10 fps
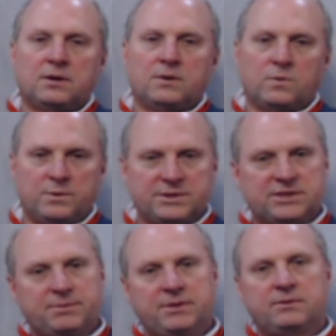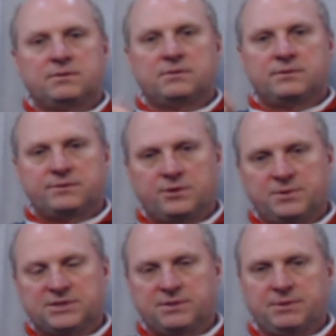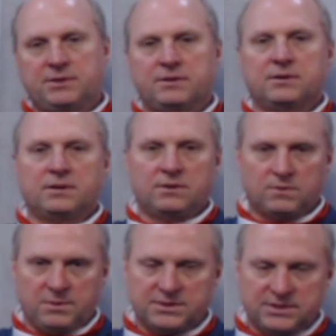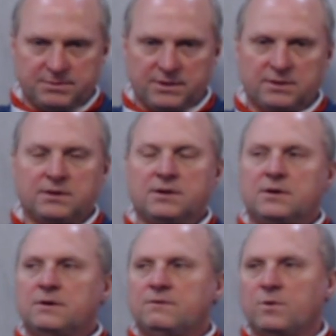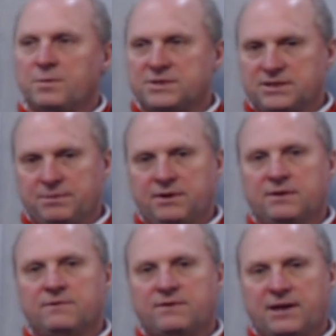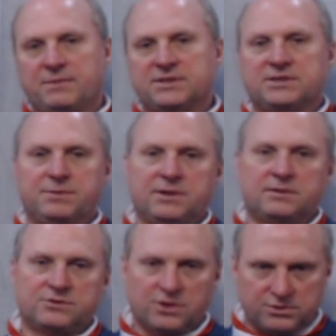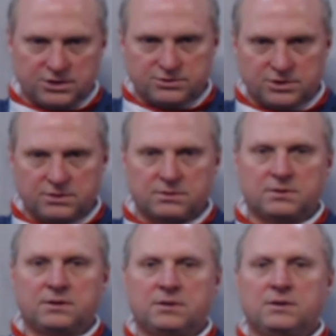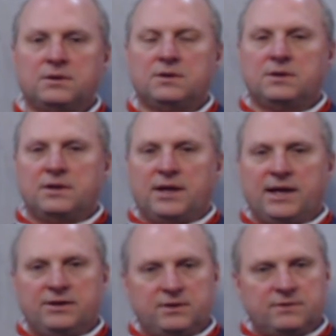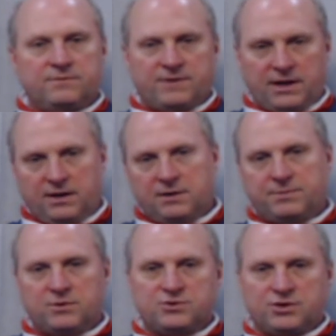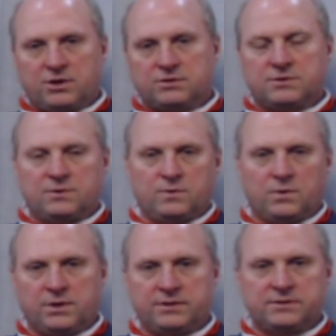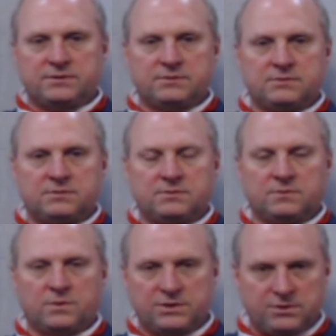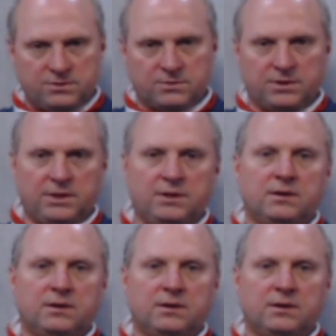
1 Mississippi, 2 Mississippi, 3 Mississippi, 4 Mississippi, 5 Mississippi, jerk, jerk, jerk, and vary up those jerks once, 1, 2, 3,